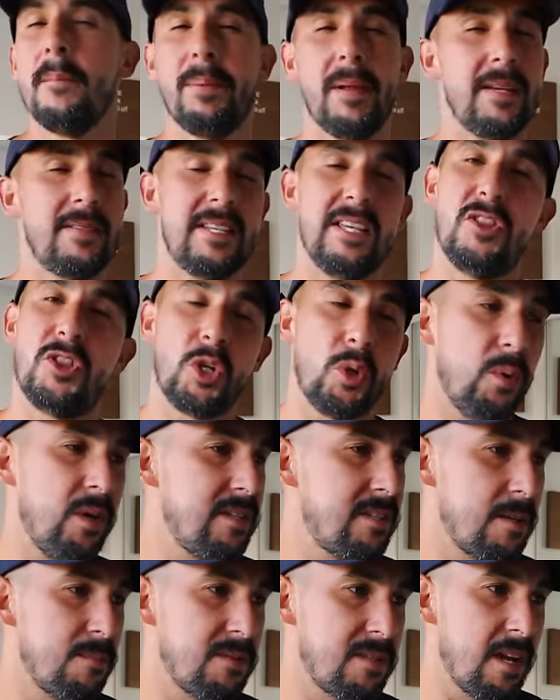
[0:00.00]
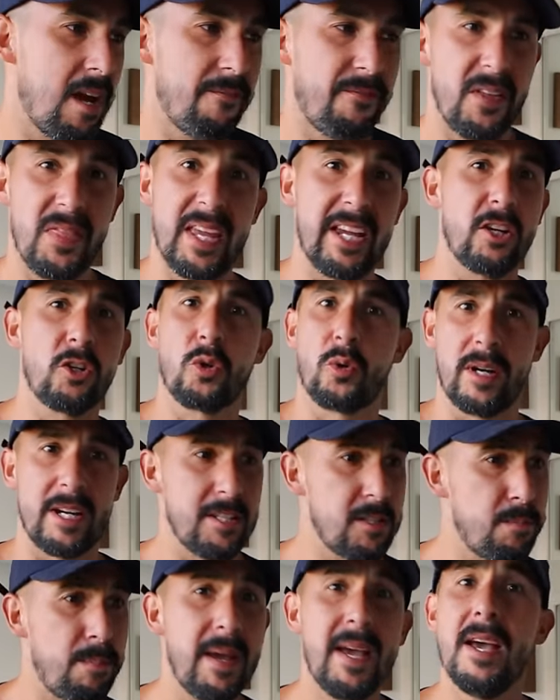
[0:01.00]
plus he threw in some stuff. I think
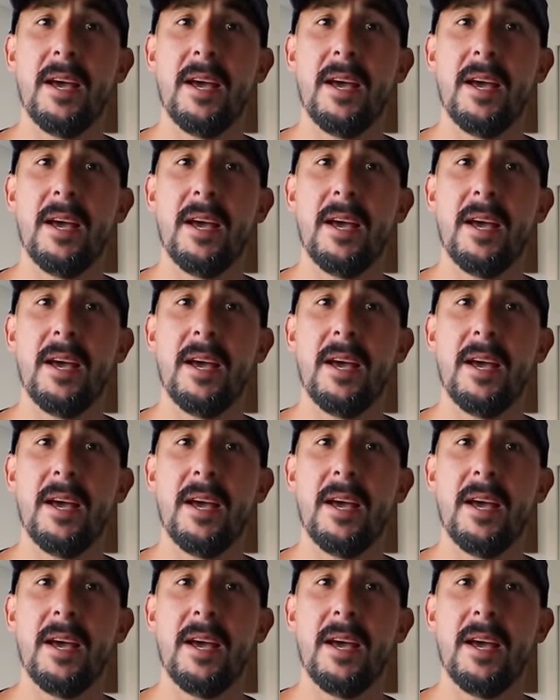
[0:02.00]
Crisp